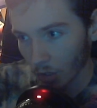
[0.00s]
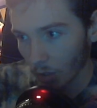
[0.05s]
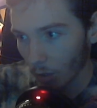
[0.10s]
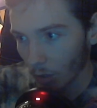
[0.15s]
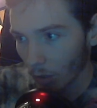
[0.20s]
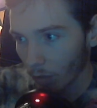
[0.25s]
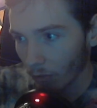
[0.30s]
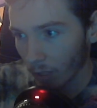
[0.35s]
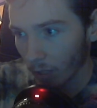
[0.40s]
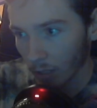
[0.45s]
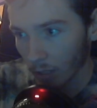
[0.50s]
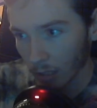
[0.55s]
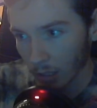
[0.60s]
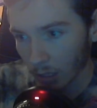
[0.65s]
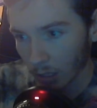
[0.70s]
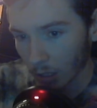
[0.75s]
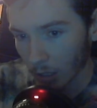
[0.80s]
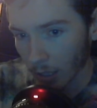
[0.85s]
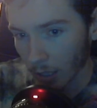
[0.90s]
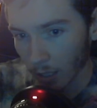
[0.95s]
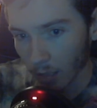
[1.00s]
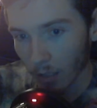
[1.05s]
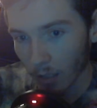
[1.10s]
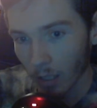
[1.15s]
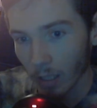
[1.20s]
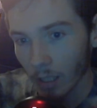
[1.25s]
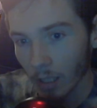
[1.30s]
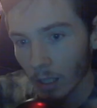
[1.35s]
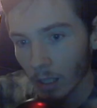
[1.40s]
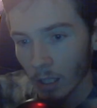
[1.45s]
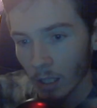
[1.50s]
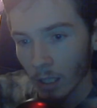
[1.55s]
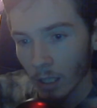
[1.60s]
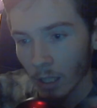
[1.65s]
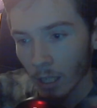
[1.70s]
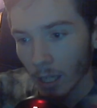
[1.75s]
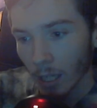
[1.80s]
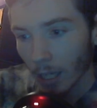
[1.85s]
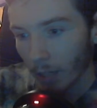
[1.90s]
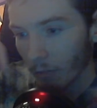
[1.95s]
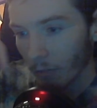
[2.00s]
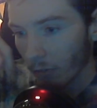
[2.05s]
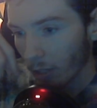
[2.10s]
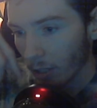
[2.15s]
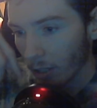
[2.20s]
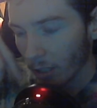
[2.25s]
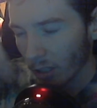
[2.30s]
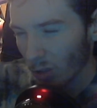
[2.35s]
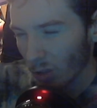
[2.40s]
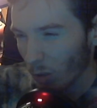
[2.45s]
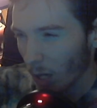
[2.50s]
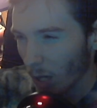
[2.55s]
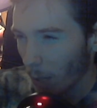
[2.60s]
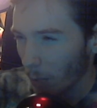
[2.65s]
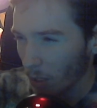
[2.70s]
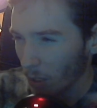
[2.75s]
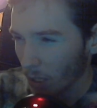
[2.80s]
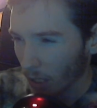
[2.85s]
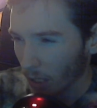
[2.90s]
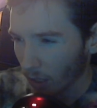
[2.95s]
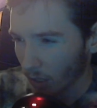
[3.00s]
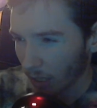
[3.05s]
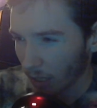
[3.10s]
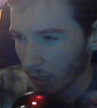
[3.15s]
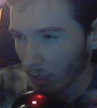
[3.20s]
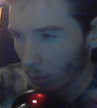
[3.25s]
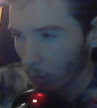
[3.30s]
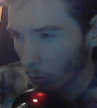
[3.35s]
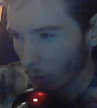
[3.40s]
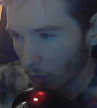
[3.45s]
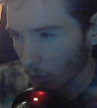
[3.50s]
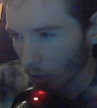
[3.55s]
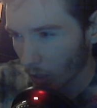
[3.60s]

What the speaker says: are very scary and very traumatizing. At least when I was a